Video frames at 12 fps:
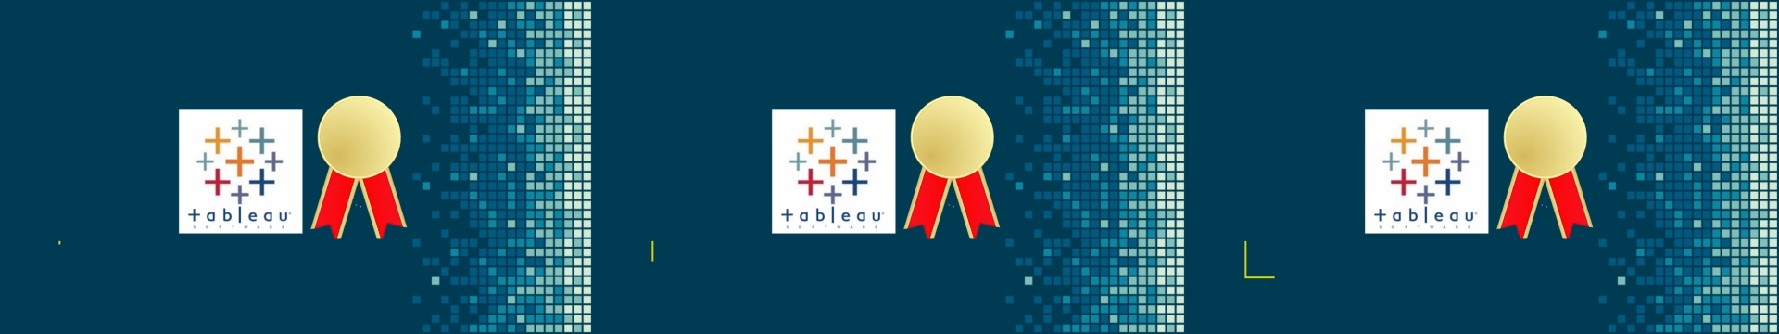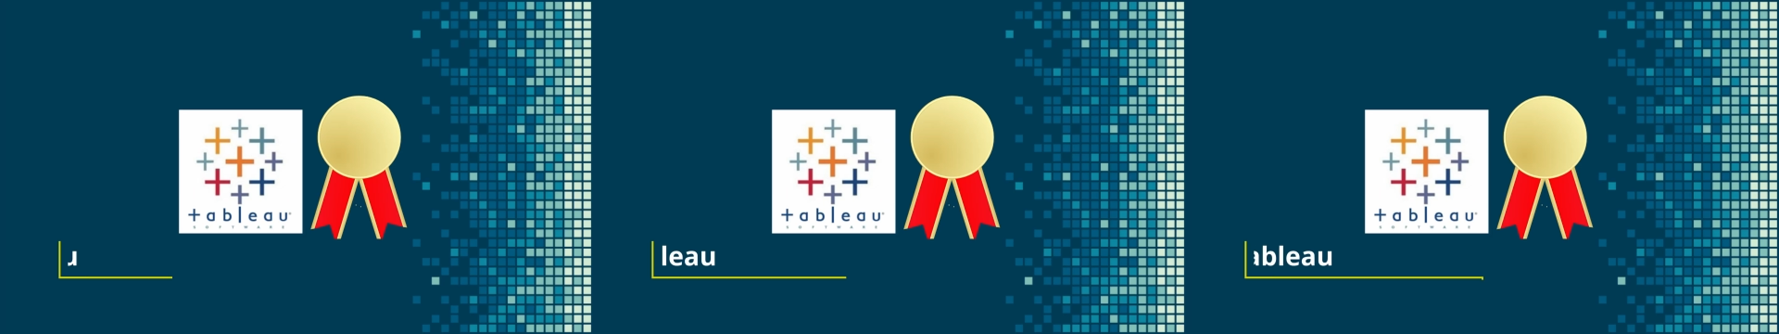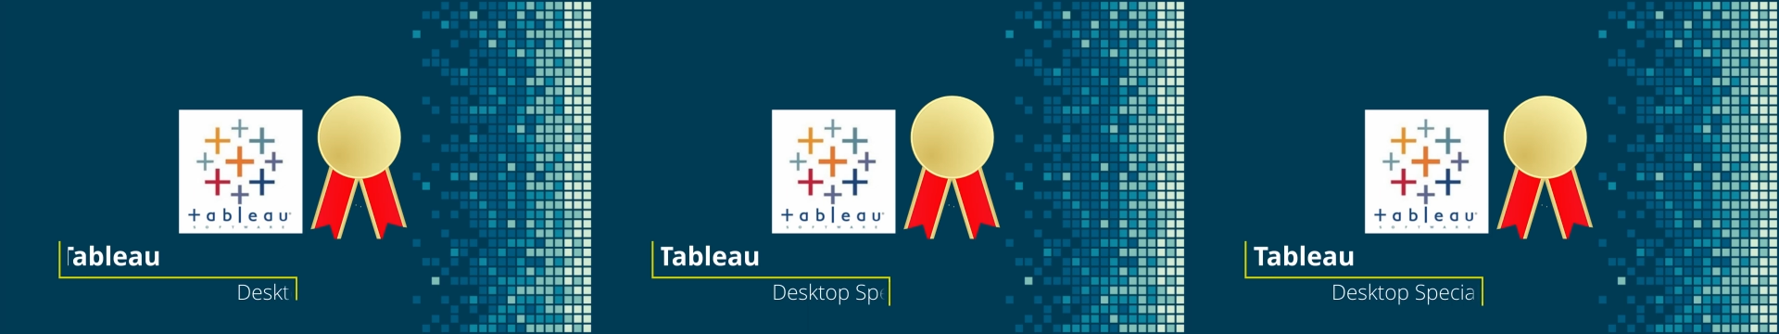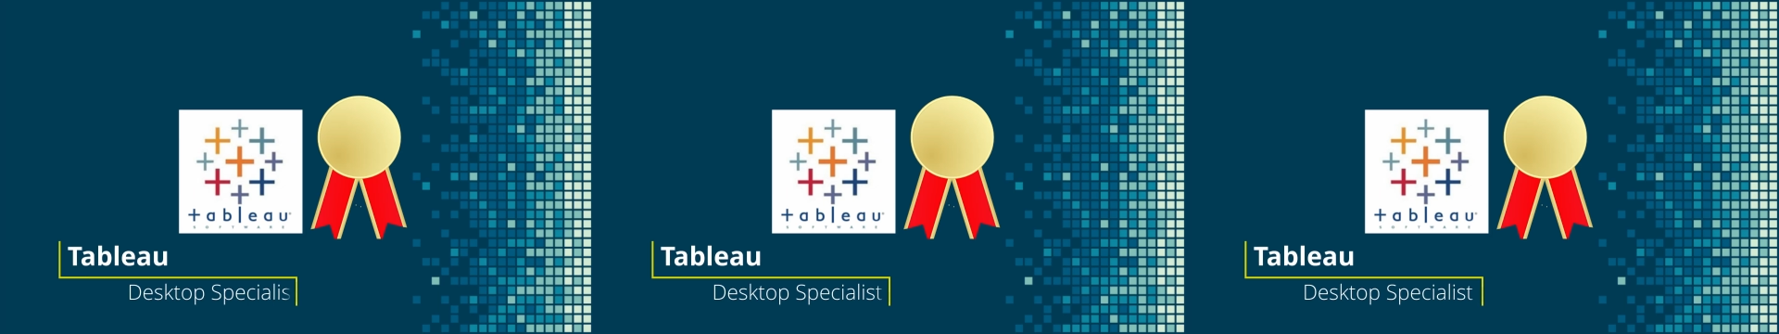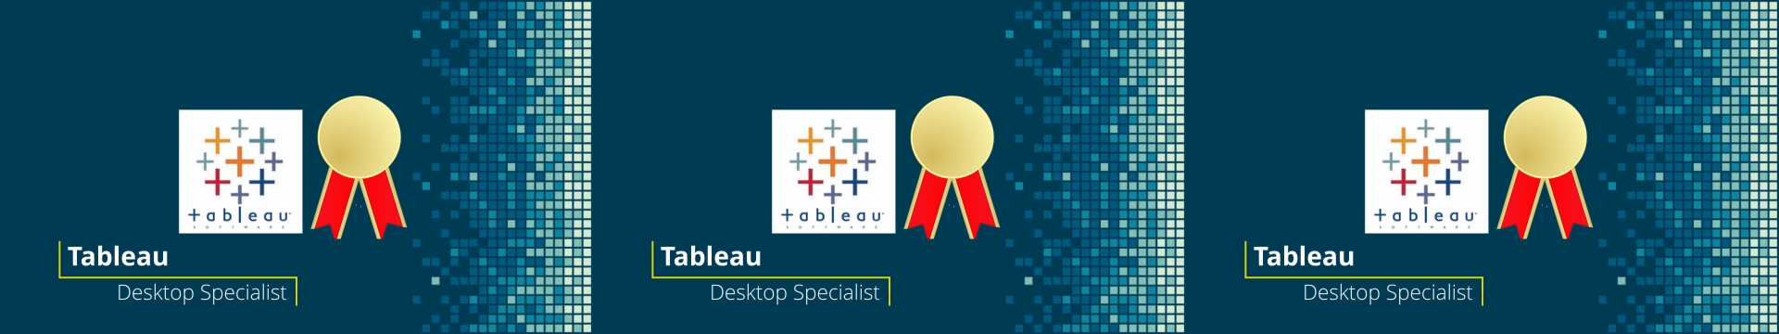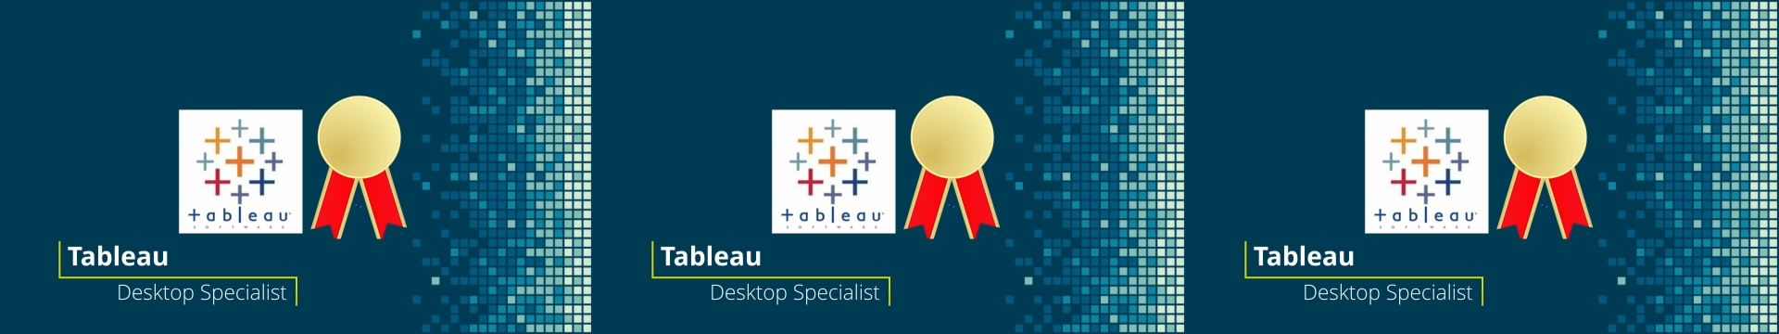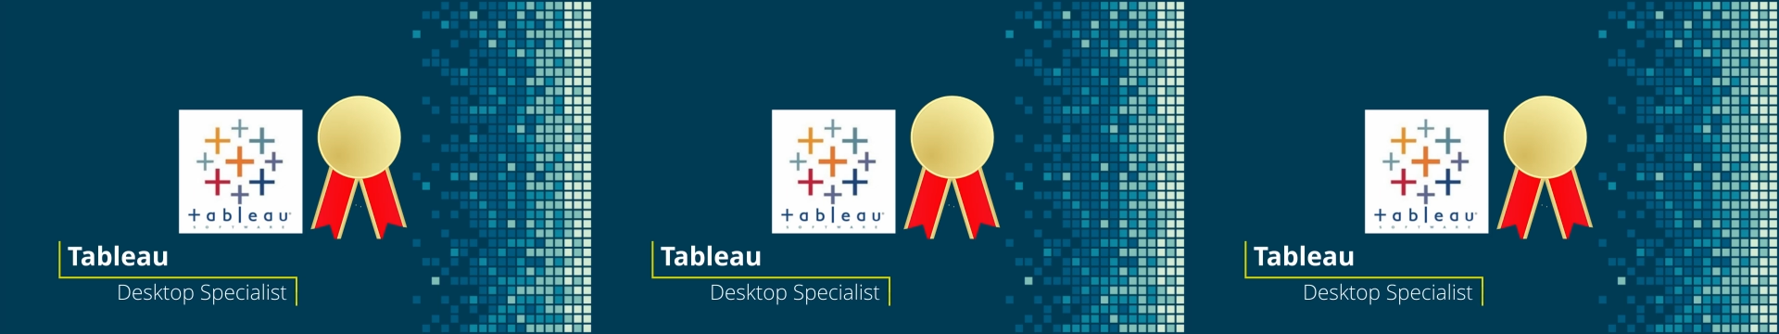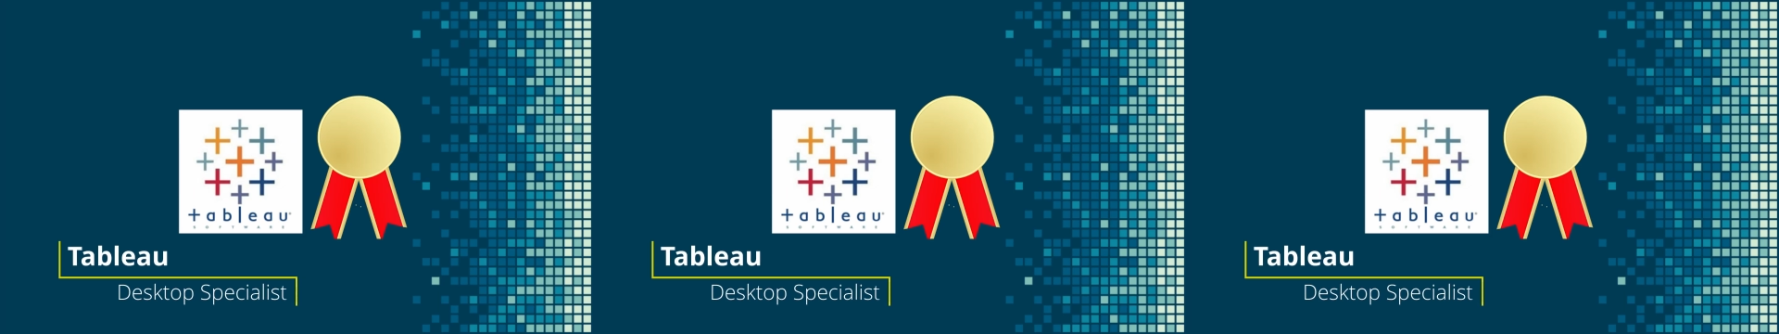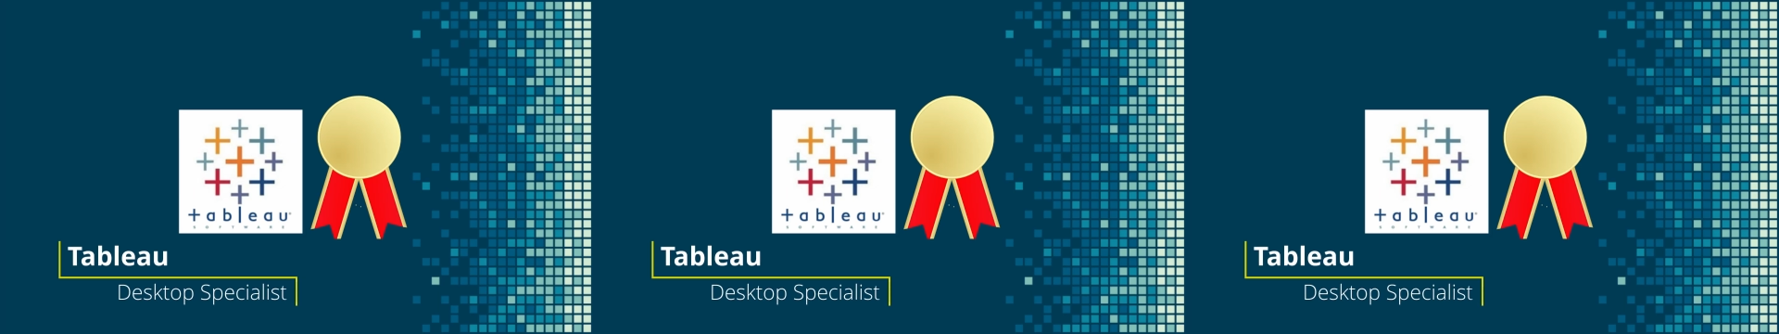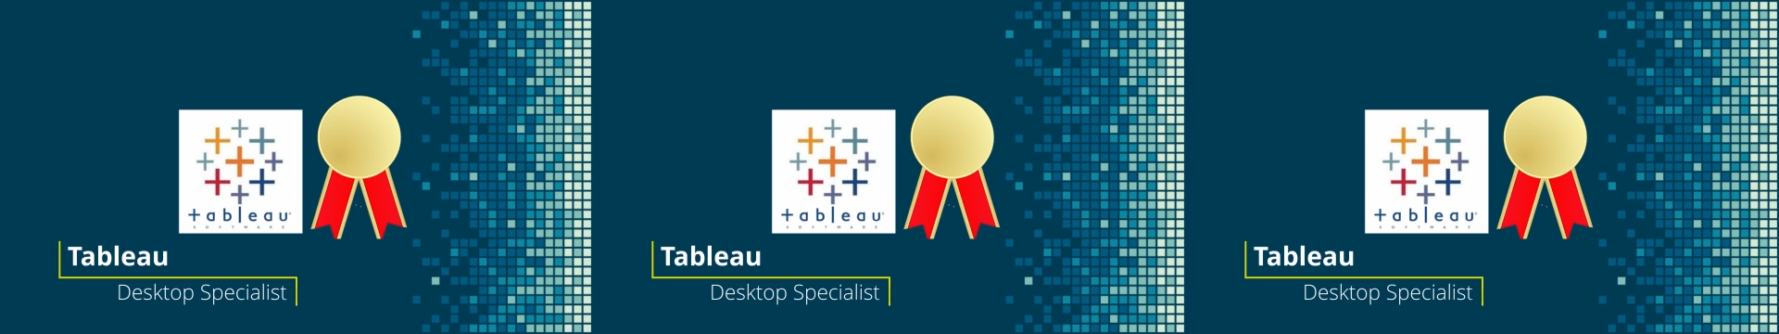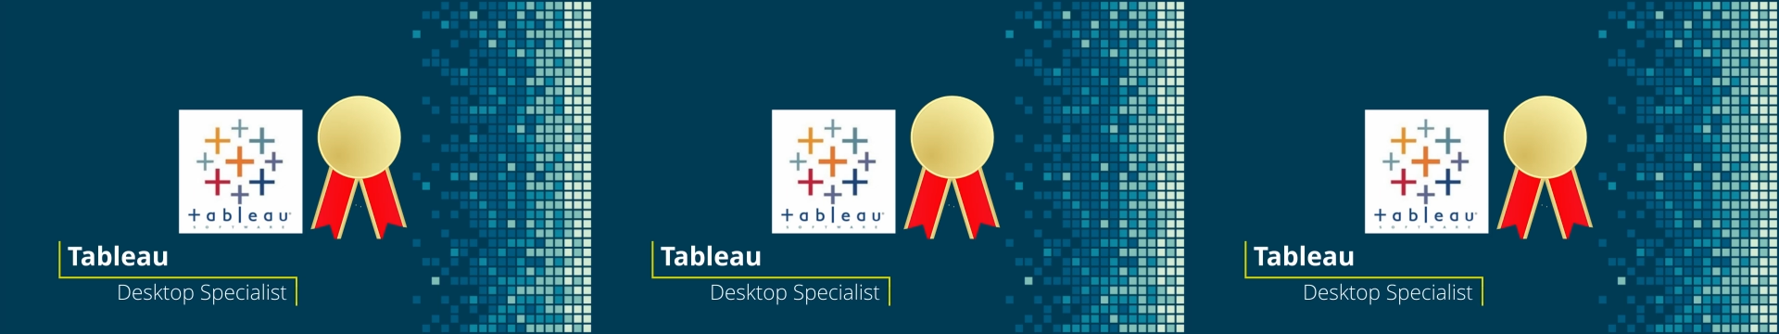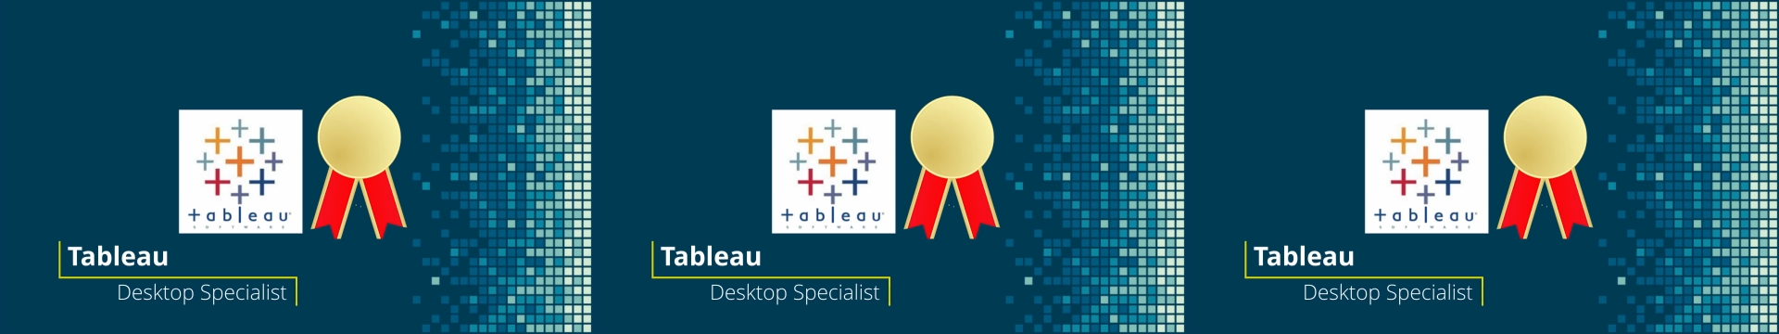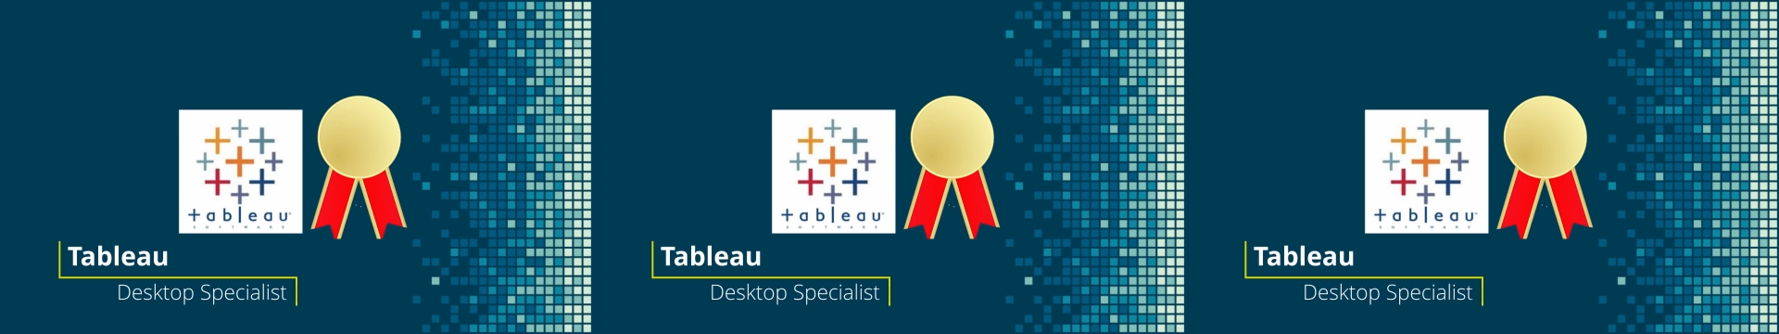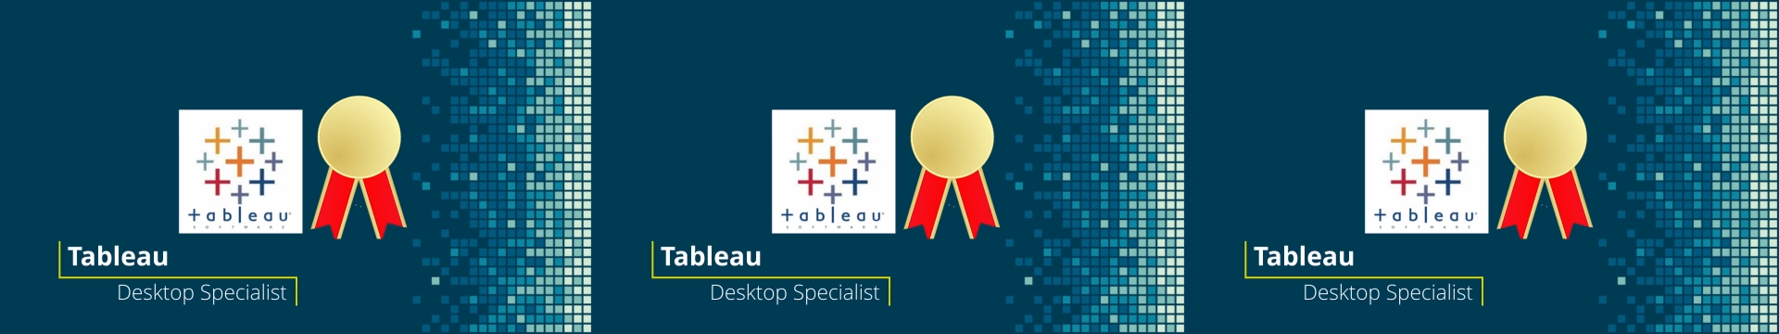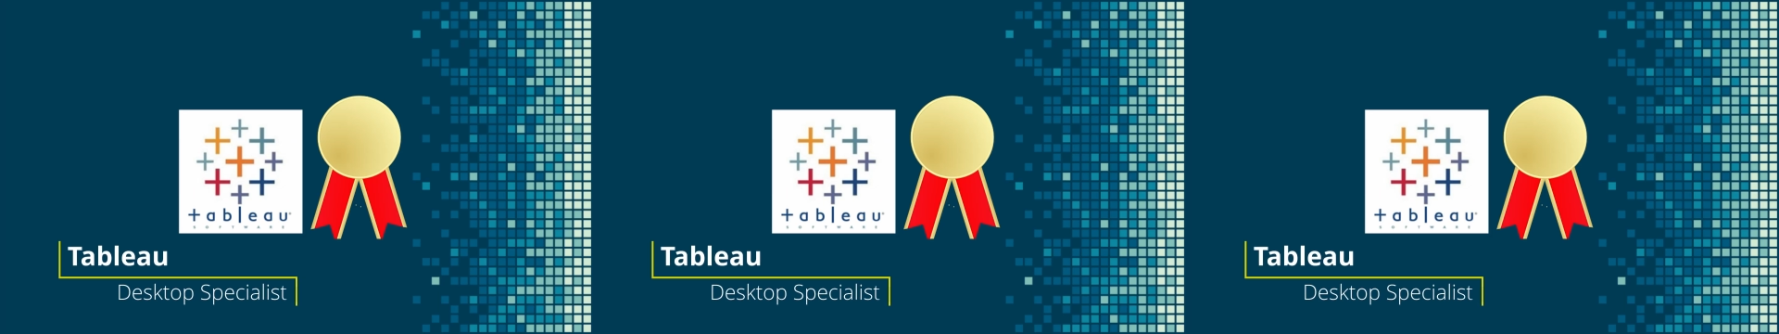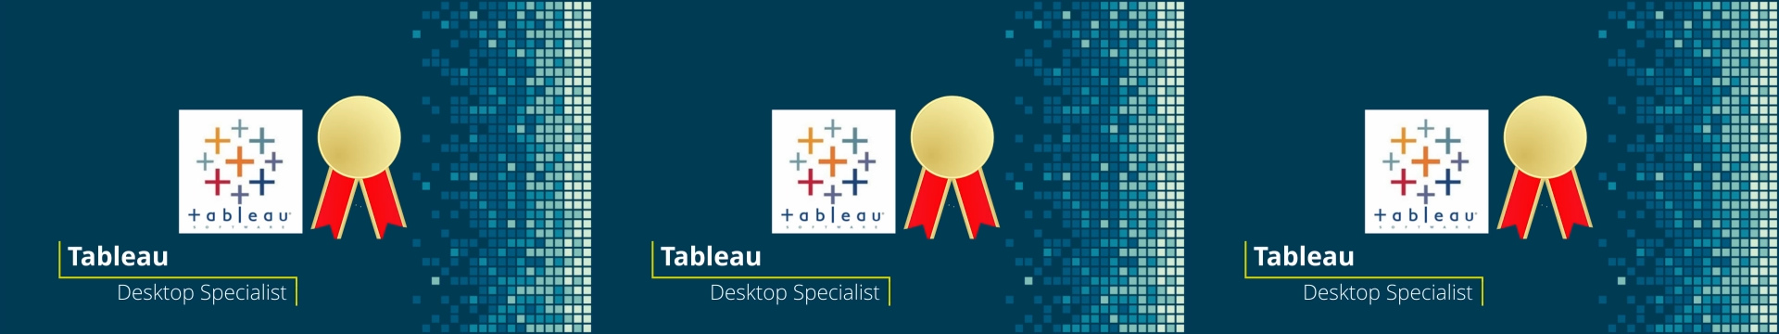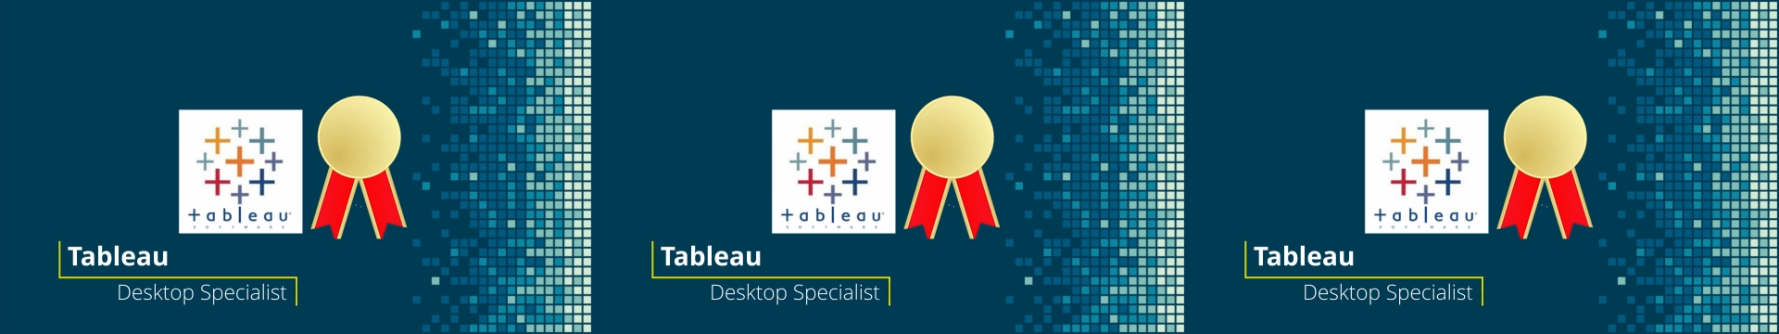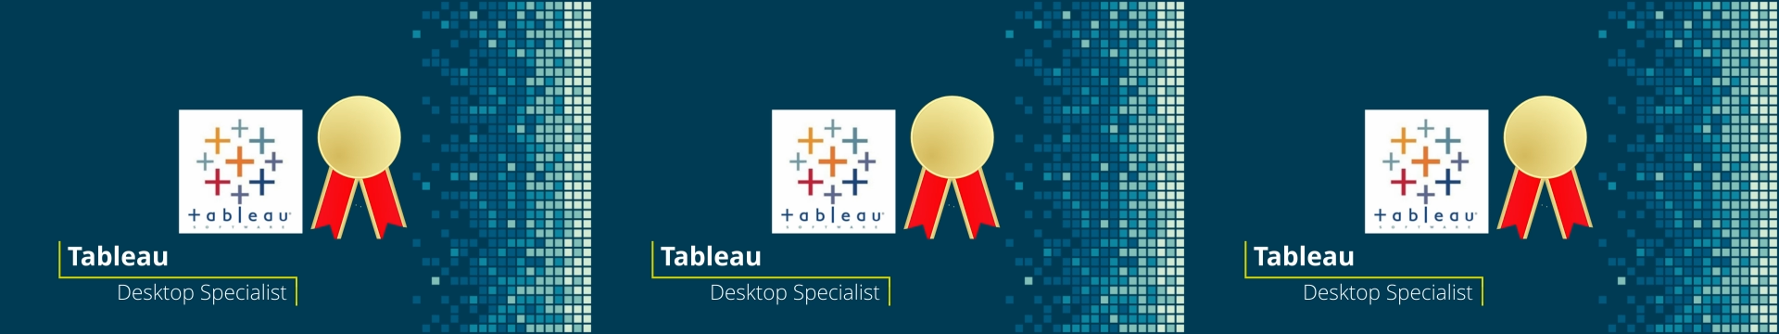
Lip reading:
[unreadable: no face in view]